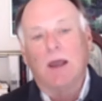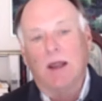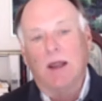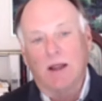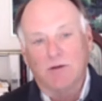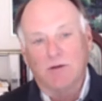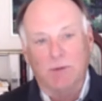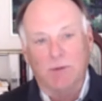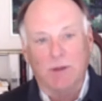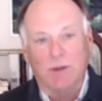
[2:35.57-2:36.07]

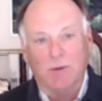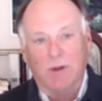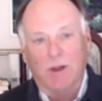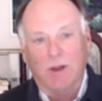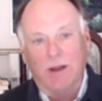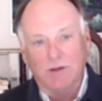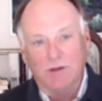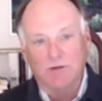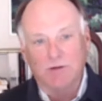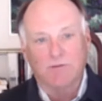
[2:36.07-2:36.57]
And as
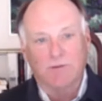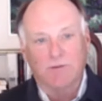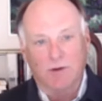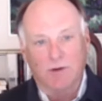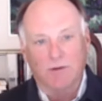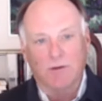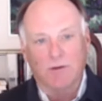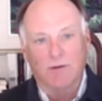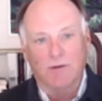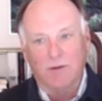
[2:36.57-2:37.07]
people age
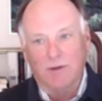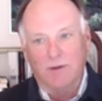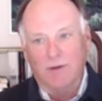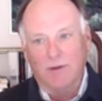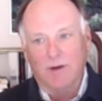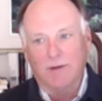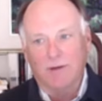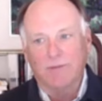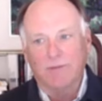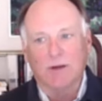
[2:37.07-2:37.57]
further,
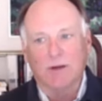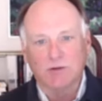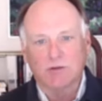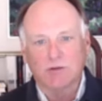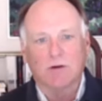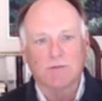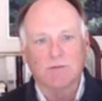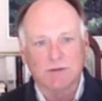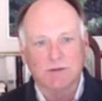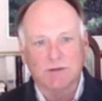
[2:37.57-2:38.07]
then those
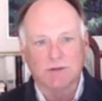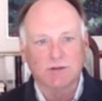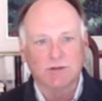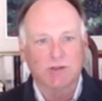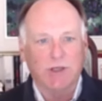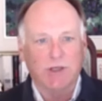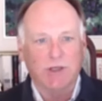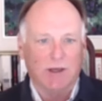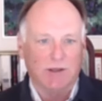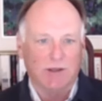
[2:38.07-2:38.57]
services
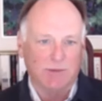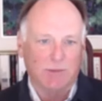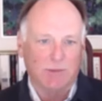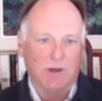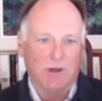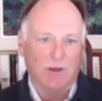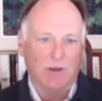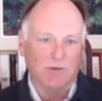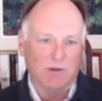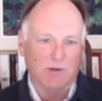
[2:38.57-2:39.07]
change. It
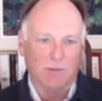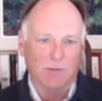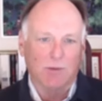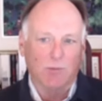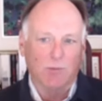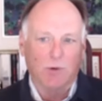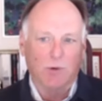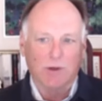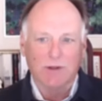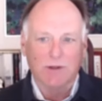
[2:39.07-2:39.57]
becomes a little
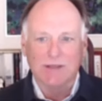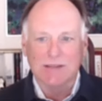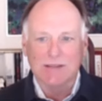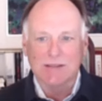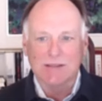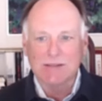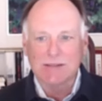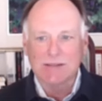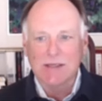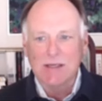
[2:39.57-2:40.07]
bit more
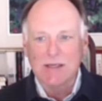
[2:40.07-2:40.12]
intense.